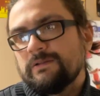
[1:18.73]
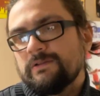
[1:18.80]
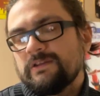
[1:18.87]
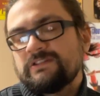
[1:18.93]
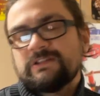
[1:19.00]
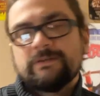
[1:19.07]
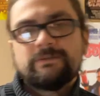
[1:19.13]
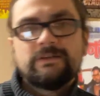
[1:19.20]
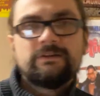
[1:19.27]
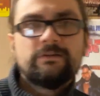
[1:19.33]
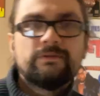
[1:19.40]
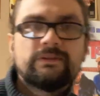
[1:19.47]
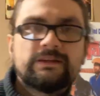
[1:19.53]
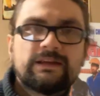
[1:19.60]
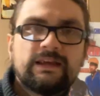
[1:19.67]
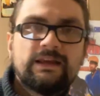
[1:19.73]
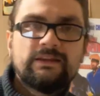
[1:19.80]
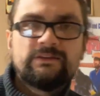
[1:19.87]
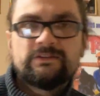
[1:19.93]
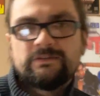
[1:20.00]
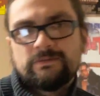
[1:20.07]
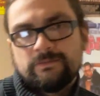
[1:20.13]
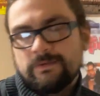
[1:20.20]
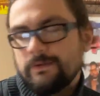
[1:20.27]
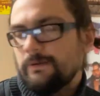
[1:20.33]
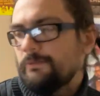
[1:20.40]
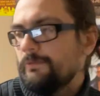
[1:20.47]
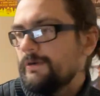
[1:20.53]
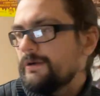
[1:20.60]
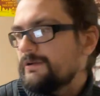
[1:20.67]
stuff they do with the kids
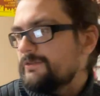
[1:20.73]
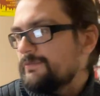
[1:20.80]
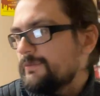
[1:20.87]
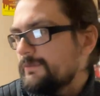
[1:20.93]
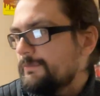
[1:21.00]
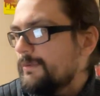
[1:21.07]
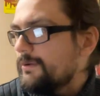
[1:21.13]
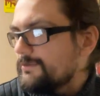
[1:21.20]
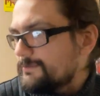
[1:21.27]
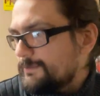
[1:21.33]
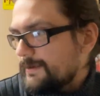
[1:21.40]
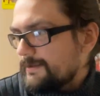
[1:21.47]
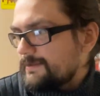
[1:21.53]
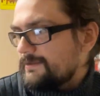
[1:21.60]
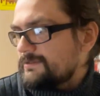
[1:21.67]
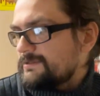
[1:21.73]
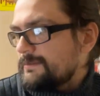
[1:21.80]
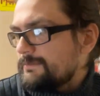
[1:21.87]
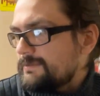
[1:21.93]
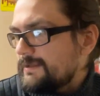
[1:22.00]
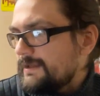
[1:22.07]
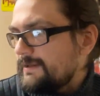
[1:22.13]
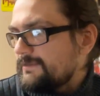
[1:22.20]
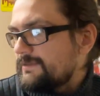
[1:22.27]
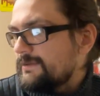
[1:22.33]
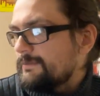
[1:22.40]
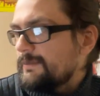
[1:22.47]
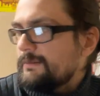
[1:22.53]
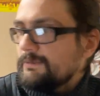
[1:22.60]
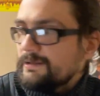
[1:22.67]
works for the most part. There's some things that are
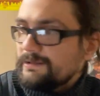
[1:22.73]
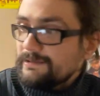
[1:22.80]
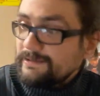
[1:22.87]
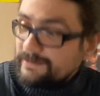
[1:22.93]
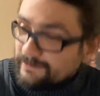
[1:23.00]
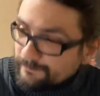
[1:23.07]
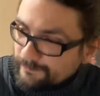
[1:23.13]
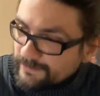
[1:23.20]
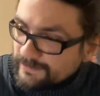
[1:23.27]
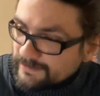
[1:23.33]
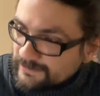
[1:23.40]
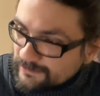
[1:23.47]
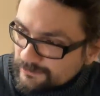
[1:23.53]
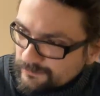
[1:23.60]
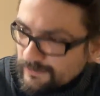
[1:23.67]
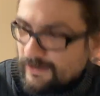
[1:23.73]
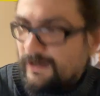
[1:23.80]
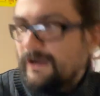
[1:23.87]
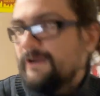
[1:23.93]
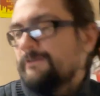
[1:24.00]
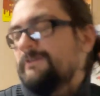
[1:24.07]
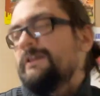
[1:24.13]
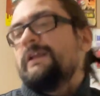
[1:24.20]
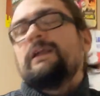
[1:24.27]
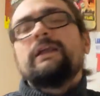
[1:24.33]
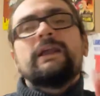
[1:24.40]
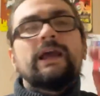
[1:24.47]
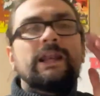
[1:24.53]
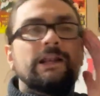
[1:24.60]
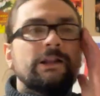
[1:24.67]
maybe a little bit contrived
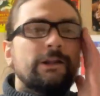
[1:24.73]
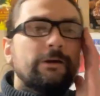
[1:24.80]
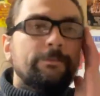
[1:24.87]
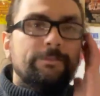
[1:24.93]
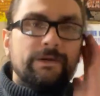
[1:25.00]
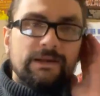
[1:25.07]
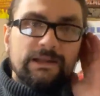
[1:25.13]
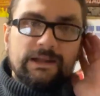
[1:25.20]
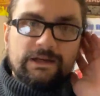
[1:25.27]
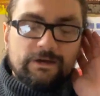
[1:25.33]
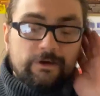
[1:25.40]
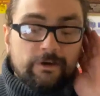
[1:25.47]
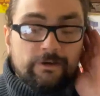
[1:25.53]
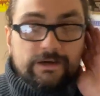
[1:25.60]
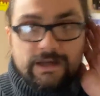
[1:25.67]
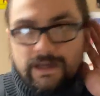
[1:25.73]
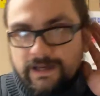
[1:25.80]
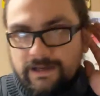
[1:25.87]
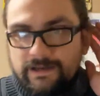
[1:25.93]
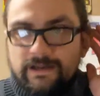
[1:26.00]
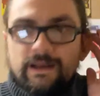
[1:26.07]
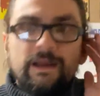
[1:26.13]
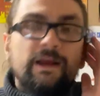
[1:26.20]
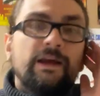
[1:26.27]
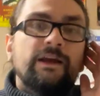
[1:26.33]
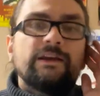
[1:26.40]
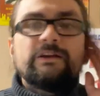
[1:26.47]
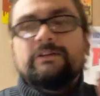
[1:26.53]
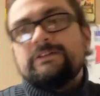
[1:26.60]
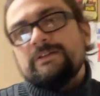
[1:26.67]
and a little bit like, oh, okay,
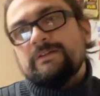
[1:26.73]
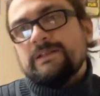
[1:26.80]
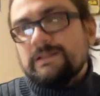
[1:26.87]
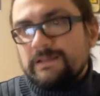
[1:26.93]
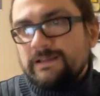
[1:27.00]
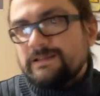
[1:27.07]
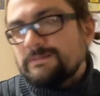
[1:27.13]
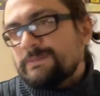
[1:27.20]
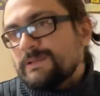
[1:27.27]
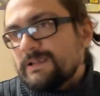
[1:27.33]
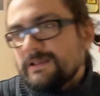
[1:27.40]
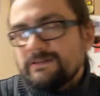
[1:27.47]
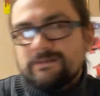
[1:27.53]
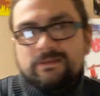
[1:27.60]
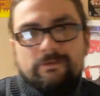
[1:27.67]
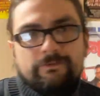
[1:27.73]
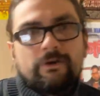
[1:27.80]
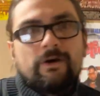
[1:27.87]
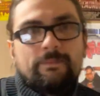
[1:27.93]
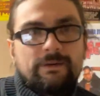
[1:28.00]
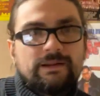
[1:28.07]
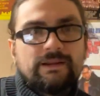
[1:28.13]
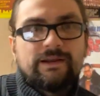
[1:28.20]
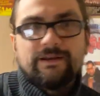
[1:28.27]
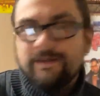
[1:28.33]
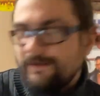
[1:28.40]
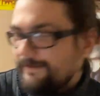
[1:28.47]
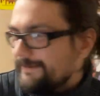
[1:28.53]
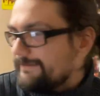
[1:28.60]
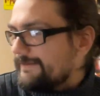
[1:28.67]
you're doing this because of the formula
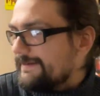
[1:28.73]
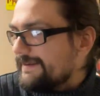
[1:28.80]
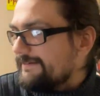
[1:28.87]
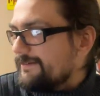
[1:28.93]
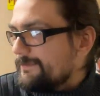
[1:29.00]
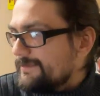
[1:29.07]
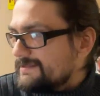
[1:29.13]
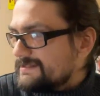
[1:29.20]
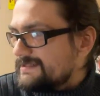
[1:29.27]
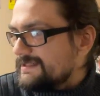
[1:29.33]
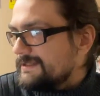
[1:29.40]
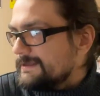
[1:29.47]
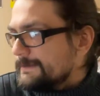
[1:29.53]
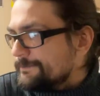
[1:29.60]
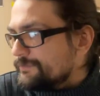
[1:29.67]
or whatever, but still.